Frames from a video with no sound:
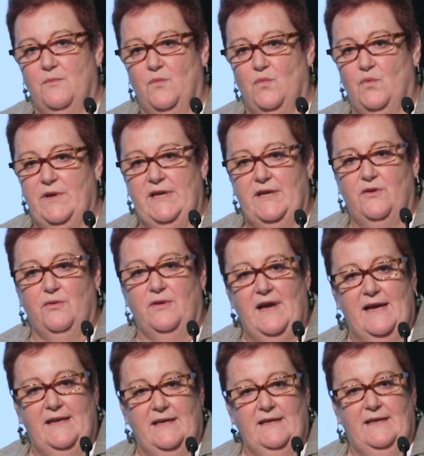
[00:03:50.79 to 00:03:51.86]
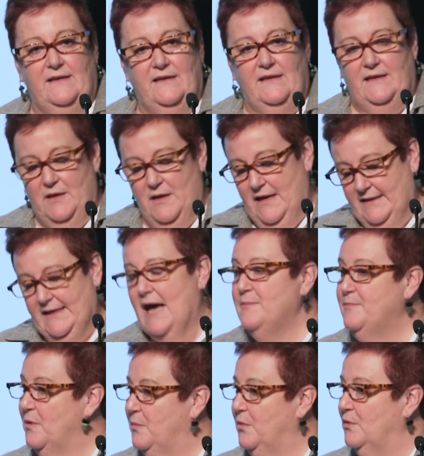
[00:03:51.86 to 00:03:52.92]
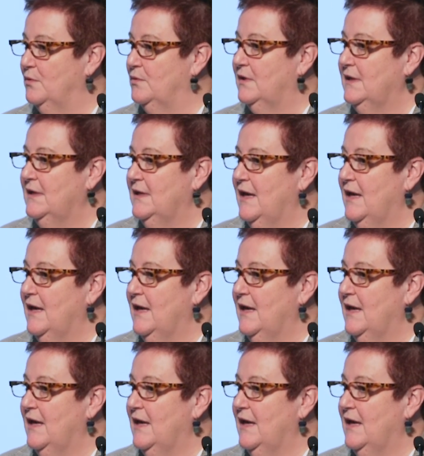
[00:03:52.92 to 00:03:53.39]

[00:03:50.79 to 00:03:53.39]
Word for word: we create a capable